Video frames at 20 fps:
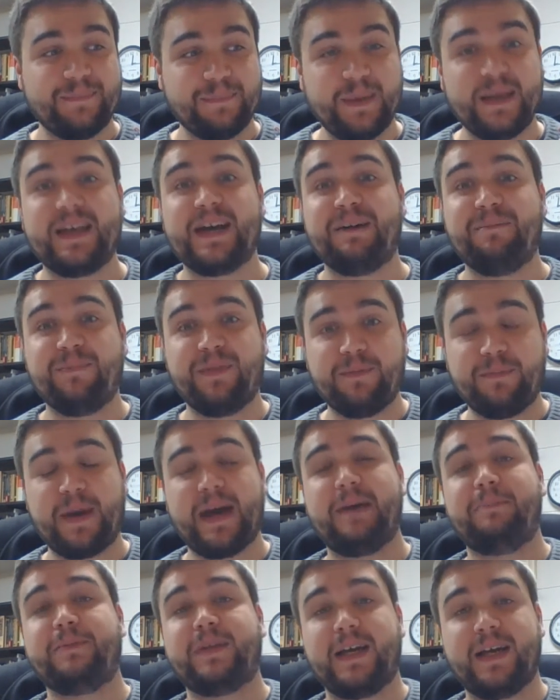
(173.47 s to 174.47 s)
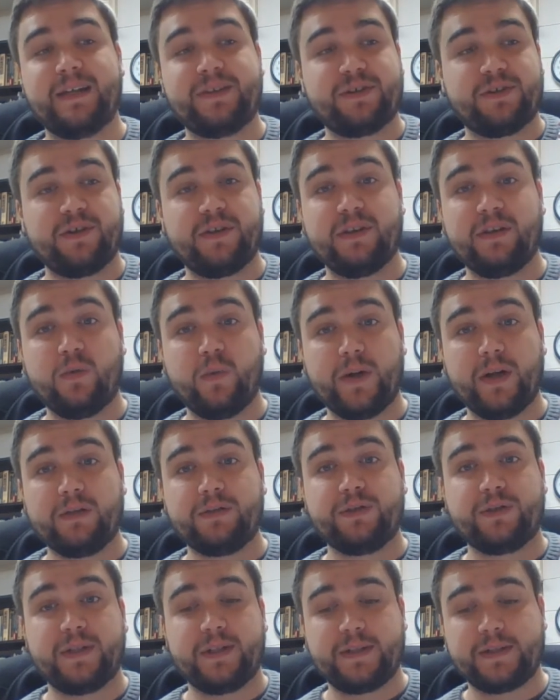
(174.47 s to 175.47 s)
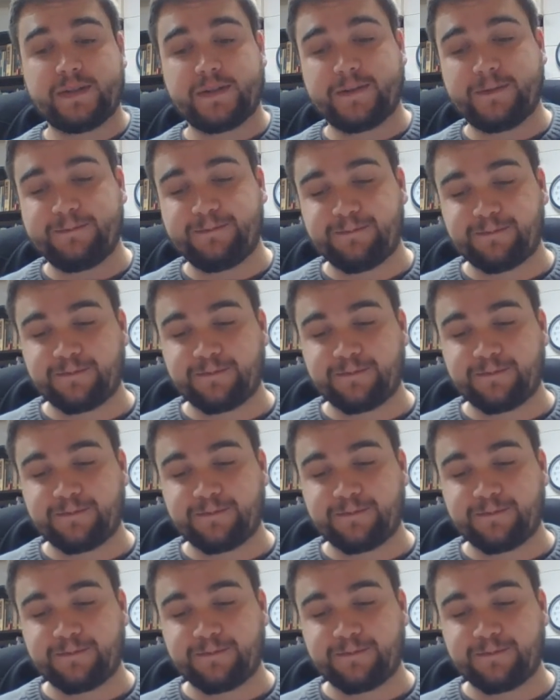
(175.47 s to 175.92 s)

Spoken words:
become the baptizer in the wilderness,